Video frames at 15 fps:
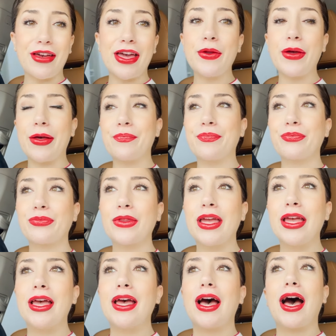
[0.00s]
Anyway,
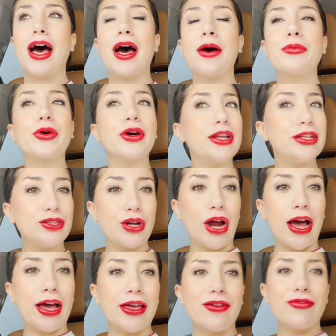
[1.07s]
I'm gonna
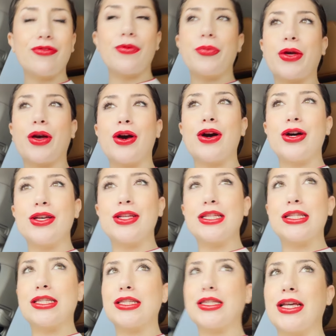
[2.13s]
drive
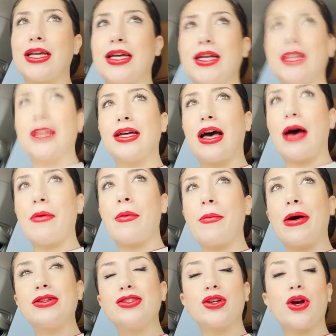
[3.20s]
because I'm
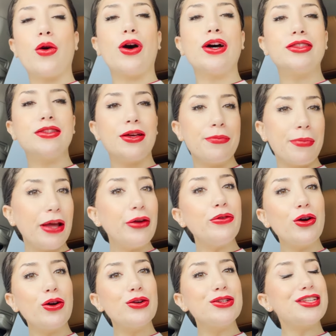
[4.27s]
about to go on the main
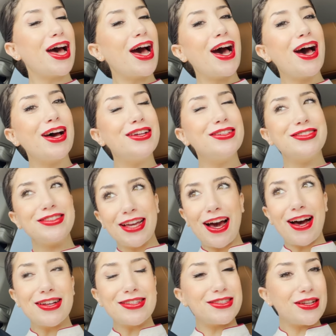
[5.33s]
road, and yeah,
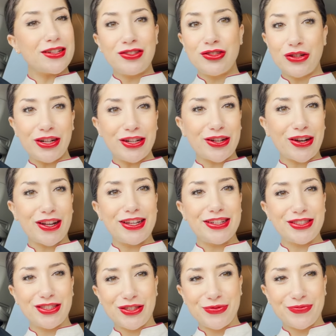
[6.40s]
I'll see you in training
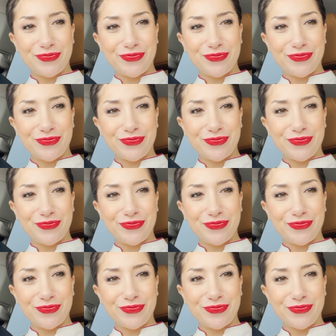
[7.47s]
college.